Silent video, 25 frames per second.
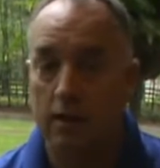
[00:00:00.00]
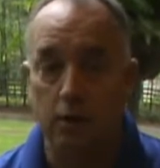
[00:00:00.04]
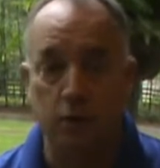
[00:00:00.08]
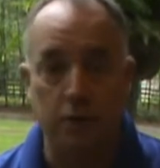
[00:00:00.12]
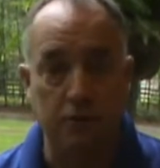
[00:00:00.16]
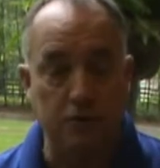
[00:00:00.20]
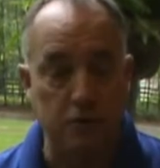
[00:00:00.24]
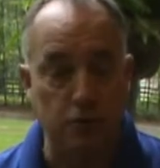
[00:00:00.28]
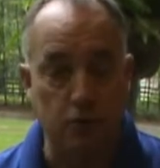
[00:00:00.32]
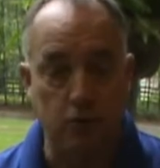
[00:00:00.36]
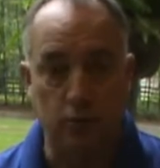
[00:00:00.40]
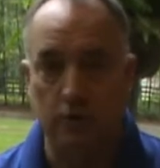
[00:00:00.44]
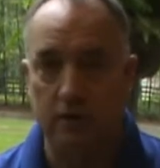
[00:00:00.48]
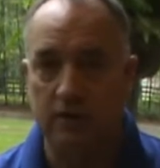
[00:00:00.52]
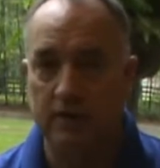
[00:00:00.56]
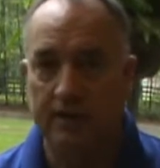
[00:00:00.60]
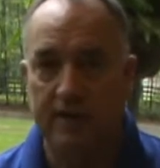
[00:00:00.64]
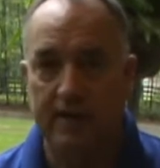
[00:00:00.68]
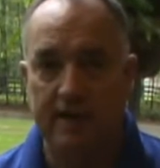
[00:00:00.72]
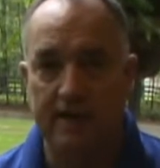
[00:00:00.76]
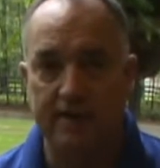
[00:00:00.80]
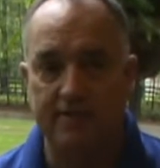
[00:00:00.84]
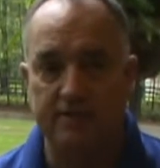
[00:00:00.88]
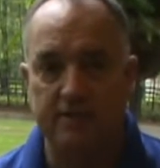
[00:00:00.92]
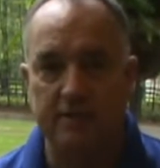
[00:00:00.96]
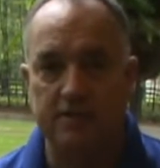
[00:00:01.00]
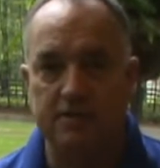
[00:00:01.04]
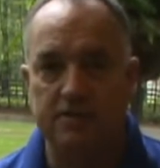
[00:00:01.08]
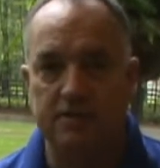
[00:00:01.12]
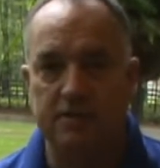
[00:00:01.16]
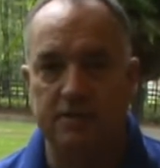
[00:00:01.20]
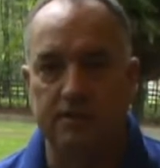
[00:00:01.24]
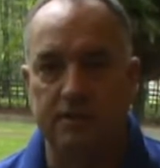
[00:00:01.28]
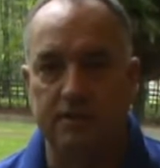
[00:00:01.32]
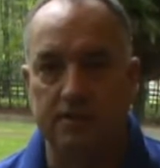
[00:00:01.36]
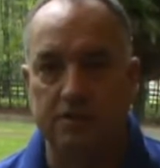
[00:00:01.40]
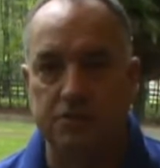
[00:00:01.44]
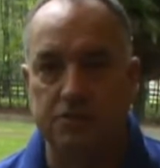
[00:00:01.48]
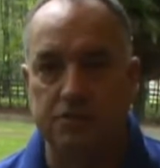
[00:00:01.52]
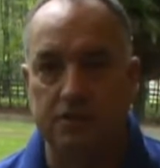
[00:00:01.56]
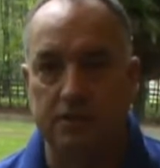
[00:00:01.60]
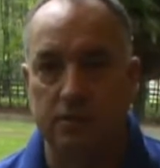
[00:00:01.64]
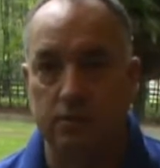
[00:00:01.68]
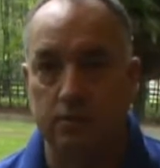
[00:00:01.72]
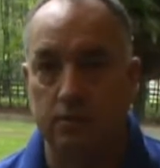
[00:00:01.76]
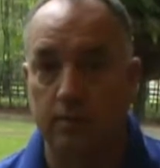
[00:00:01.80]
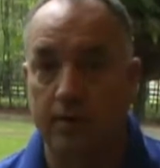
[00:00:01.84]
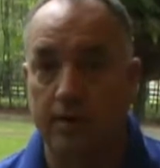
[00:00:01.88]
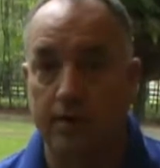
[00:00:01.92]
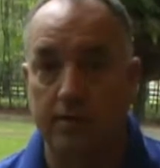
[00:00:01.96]
When you're really heavy into the
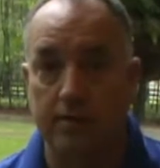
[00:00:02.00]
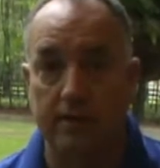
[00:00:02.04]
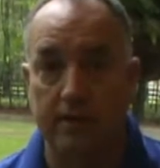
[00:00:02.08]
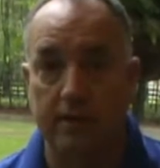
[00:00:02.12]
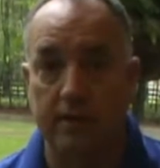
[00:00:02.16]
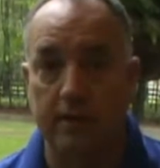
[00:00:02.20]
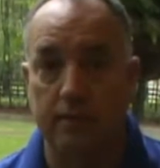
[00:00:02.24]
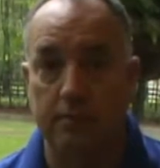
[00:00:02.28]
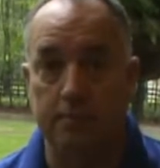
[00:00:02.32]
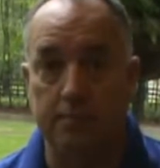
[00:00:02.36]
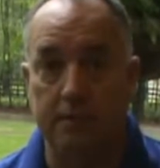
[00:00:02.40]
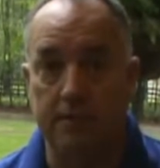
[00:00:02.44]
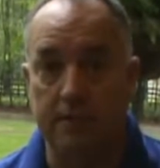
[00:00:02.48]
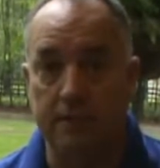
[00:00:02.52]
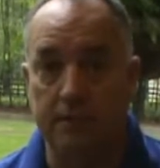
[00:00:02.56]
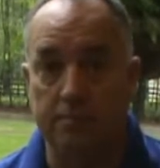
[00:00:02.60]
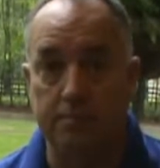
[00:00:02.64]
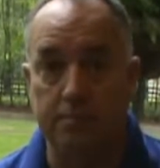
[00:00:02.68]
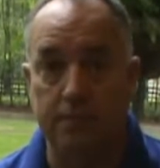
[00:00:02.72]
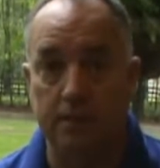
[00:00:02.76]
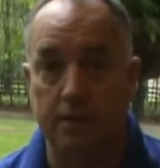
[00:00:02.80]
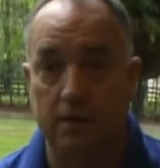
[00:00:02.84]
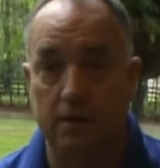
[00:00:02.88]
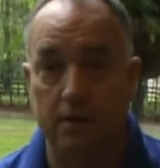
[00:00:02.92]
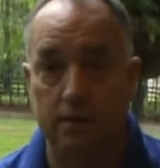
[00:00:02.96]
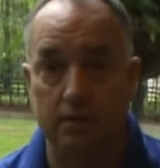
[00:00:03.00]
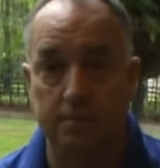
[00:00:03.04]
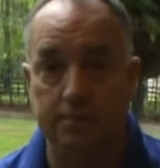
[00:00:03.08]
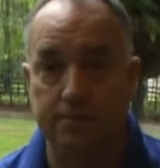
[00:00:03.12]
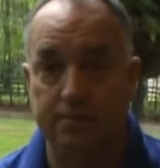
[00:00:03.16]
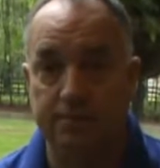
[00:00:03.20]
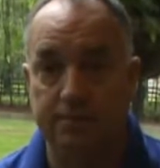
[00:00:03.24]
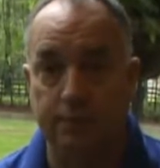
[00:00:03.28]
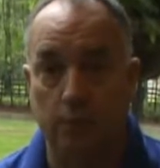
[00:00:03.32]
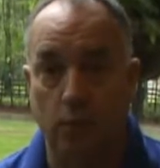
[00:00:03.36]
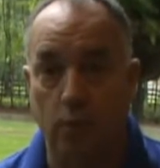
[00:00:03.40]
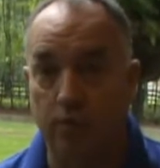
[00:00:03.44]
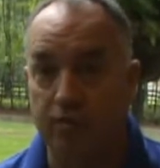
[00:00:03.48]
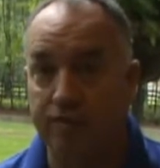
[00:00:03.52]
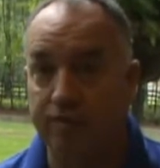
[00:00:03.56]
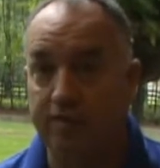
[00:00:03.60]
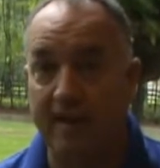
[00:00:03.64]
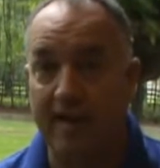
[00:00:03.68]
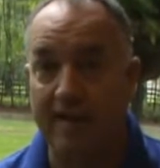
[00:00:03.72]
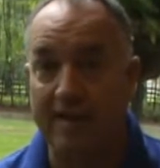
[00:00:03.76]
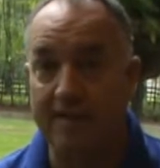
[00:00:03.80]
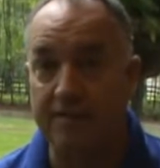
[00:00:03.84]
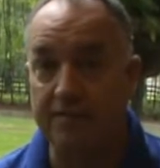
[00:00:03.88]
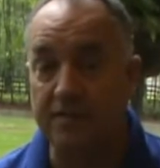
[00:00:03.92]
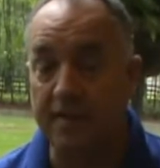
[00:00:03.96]
accelerator, it can be 4,000 or
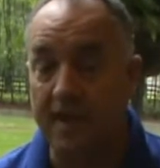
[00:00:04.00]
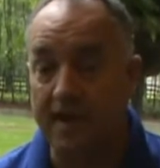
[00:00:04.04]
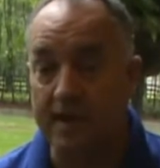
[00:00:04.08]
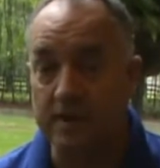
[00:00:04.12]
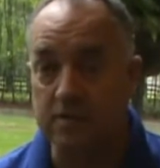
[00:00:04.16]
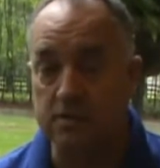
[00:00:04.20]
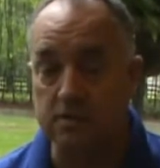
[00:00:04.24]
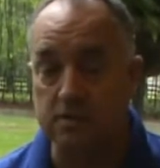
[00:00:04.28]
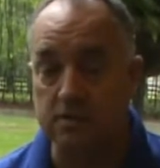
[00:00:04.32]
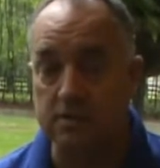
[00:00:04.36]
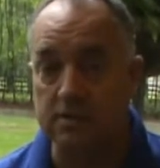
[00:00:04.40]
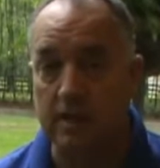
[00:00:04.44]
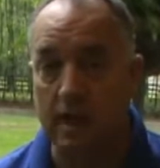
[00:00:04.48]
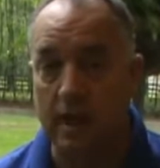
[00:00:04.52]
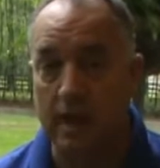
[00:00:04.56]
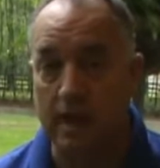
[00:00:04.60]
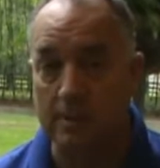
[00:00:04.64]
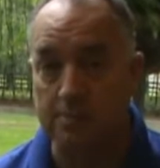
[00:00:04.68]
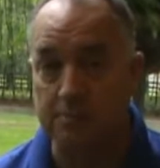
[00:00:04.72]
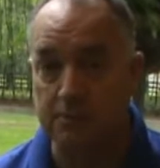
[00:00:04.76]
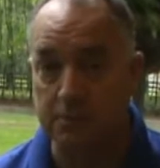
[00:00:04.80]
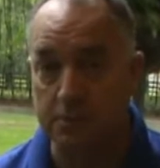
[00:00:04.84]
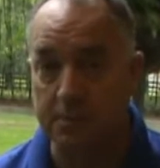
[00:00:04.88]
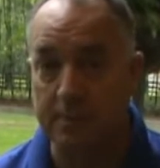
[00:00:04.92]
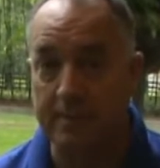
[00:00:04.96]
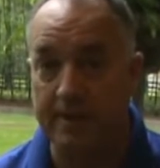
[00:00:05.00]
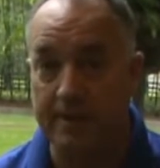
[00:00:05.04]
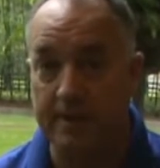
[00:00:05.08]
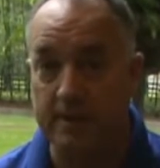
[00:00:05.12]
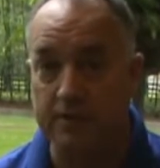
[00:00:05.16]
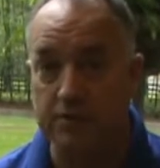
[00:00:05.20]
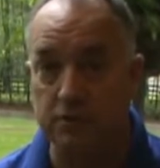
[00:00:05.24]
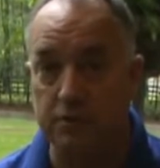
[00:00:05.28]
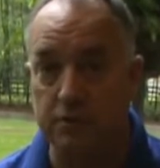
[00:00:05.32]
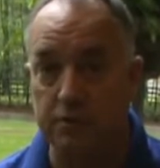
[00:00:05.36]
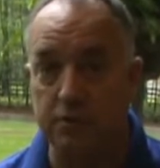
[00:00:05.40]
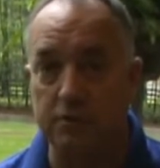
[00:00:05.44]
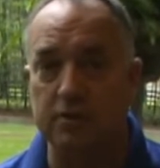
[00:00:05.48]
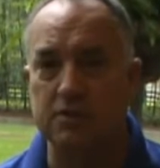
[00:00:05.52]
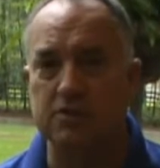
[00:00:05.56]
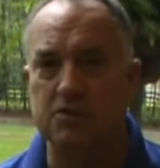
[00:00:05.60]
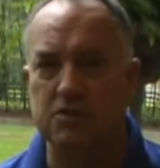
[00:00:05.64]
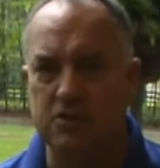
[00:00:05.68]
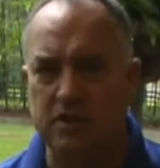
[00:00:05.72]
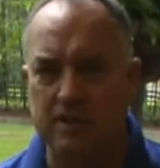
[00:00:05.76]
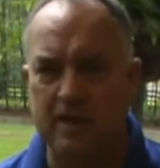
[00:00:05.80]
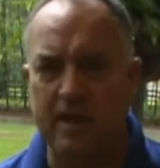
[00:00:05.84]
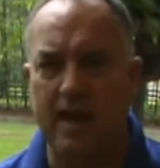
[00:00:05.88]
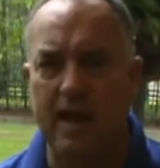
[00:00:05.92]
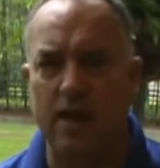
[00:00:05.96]
5,000 times a minute. So you can
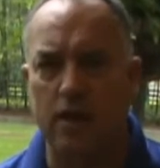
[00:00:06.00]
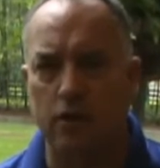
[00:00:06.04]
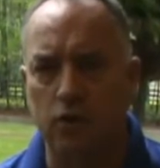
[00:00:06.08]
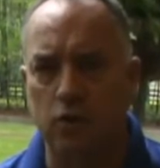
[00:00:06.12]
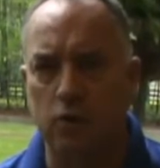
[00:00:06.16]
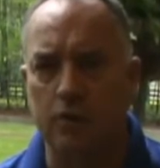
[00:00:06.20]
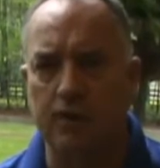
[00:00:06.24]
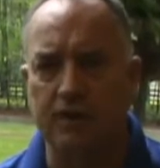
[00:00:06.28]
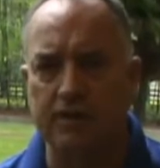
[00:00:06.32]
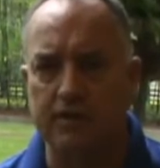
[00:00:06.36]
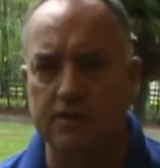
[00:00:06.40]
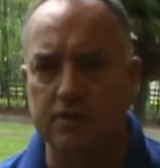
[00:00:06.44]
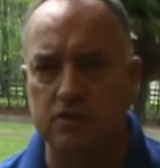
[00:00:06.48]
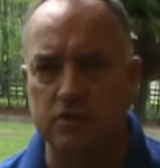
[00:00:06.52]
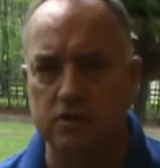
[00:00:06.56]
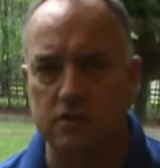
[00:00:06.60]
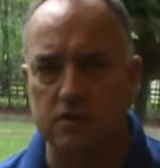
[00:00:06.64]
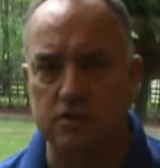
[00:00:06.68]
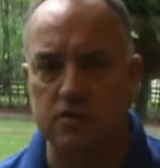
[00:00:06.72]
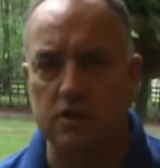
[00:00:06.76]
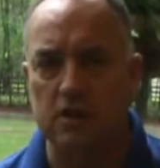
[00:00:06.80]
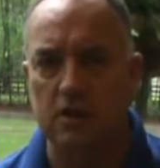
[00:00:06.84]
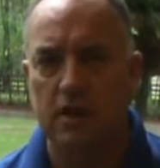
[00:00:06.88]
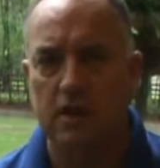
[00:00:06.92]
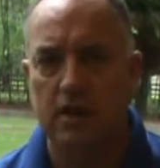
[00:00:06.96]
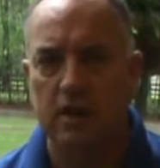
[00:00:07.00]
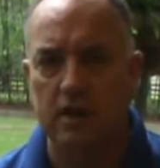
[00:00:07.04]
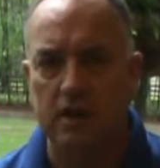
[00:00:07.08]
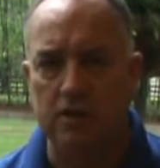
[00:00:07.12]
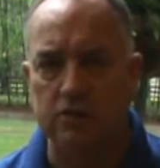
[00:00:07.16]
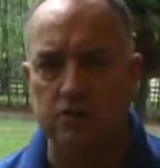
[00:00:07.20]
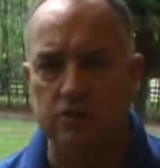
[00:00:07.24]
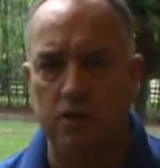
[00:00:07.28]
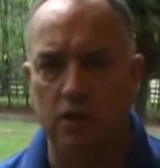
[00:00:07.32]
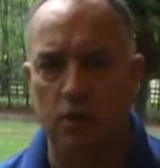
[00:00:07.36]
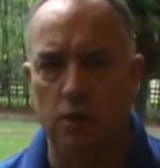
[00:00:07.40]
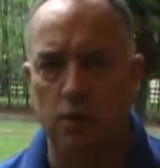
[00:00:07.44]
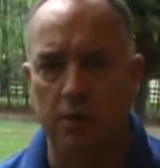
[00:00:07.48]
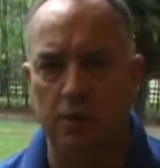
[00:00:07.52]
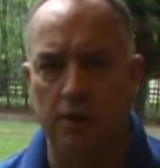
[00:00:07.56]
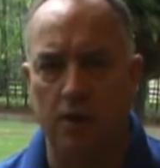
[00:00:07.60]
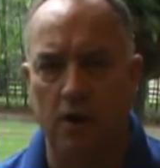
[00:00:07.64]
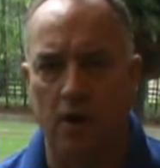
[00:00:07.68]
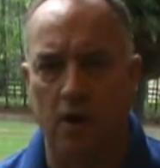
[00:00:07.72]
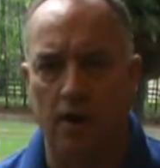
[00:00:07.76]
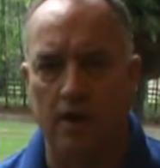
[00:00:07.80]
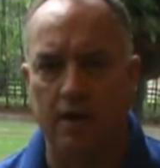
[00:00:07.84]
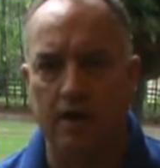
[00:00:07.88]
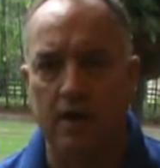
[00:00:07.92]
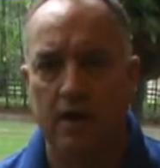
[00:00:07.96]
see how quick this is going
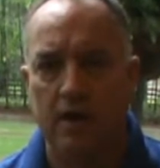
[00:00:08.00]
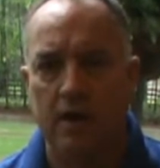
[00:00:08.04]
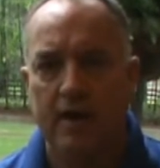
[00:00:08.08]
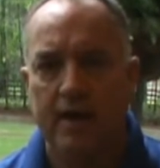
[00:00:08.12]
on.